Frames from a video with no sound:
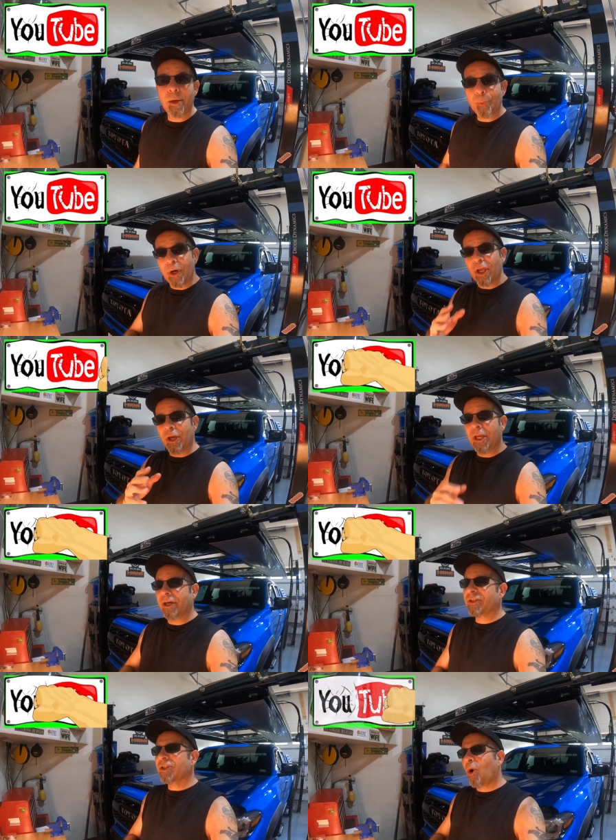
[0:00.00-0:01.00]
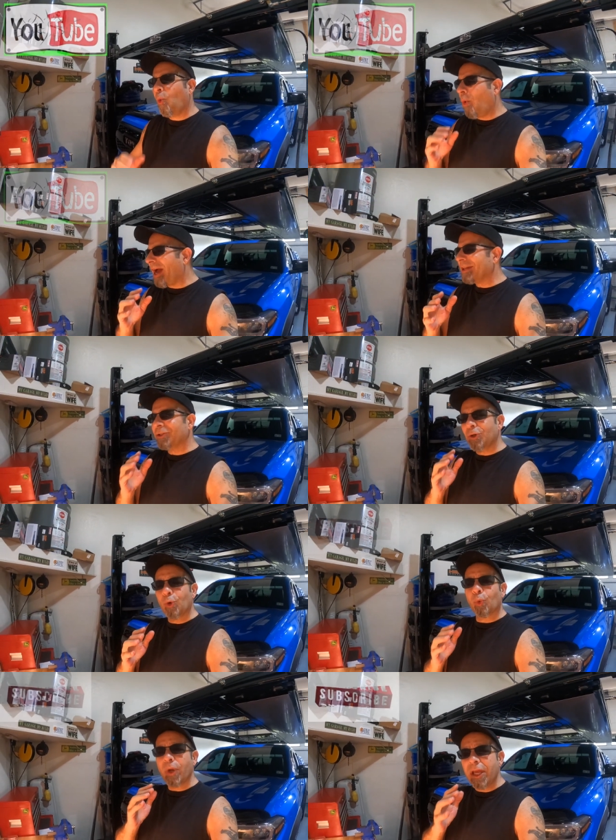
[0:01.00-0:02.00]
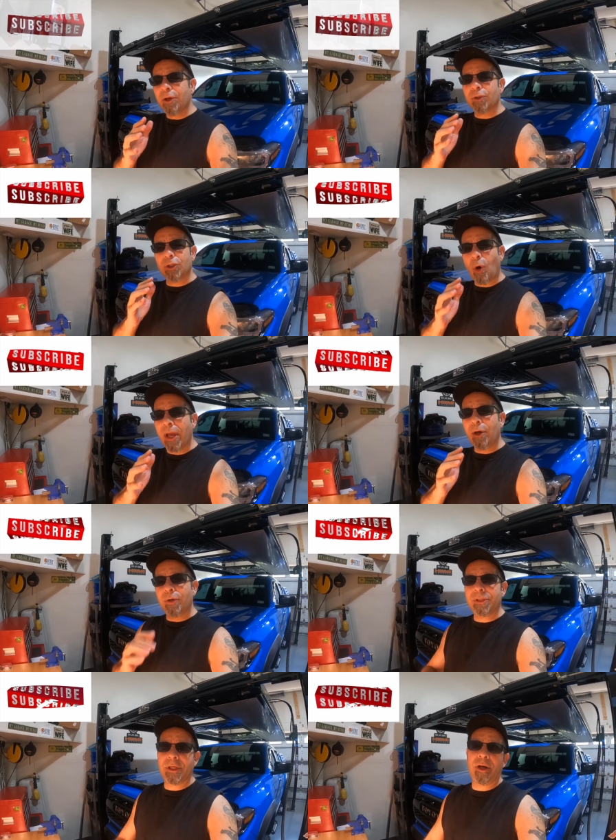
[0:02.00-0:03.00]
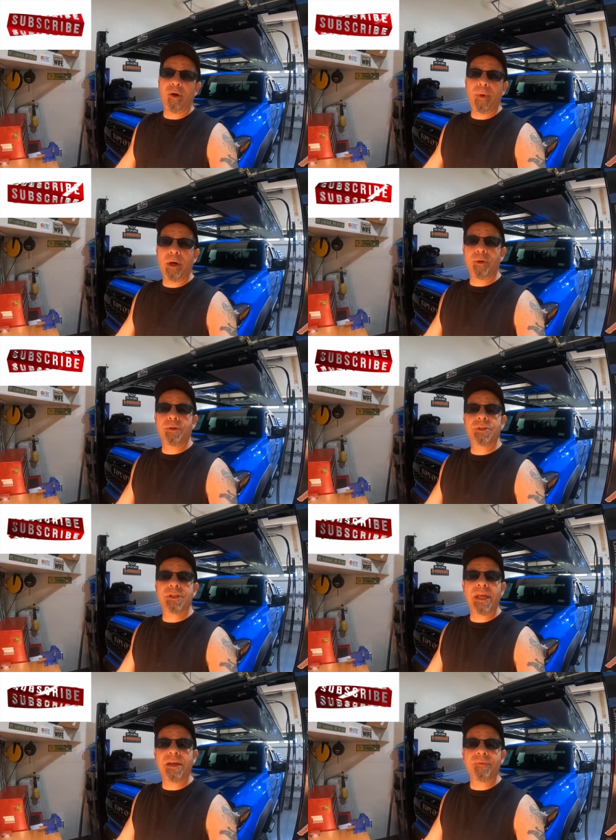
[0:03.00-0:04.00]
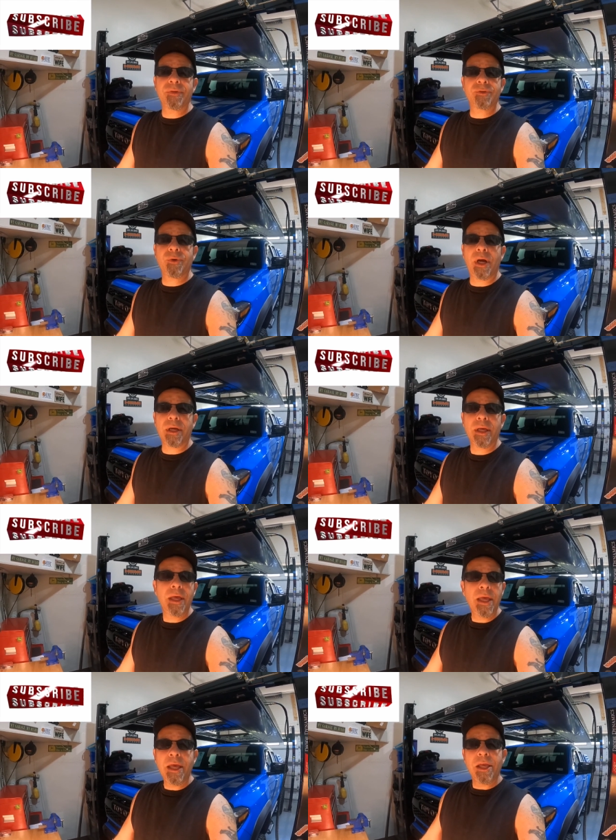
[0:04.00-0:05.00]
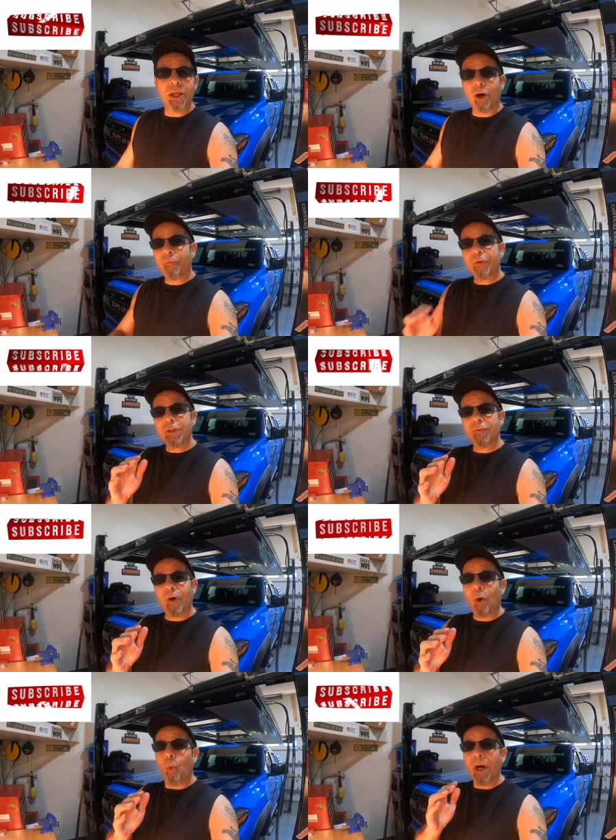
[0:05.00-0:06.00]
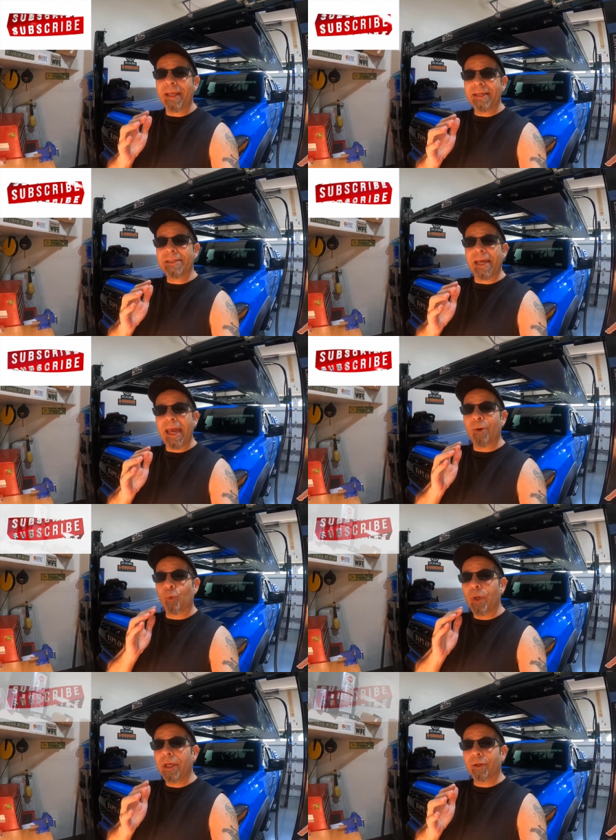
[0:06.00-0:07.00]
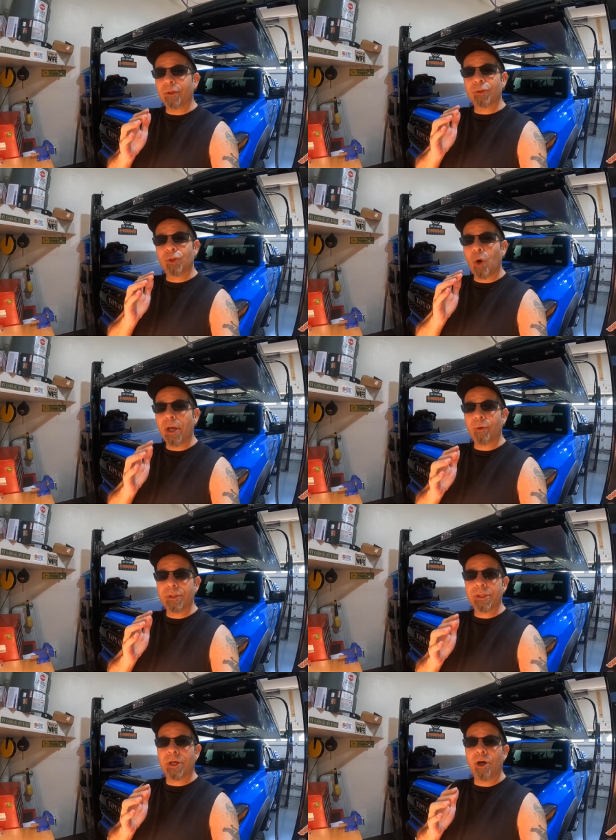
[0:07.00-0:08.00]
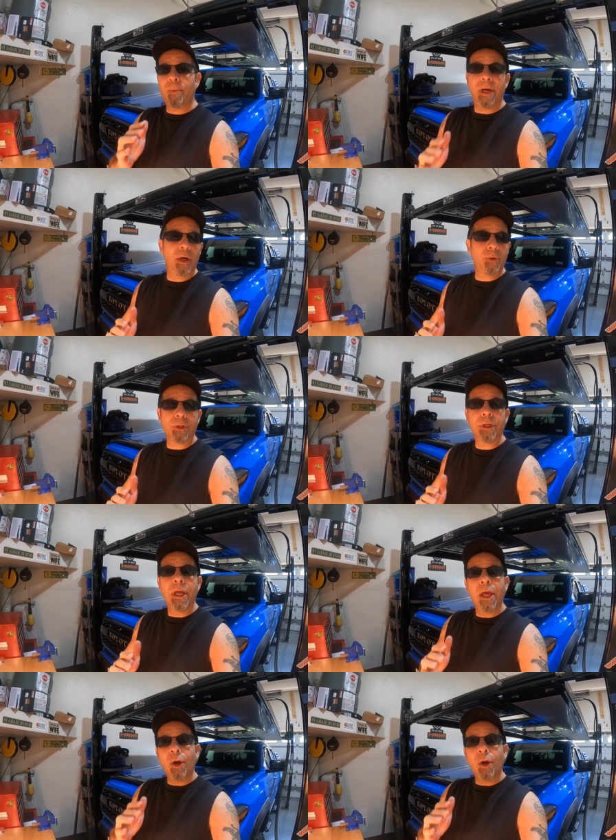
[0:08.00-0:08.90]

Pretty good here. So what do real Toyota Tacoma owners think of the truck? You know, first of all, what is a real Toyota Tacoma owner?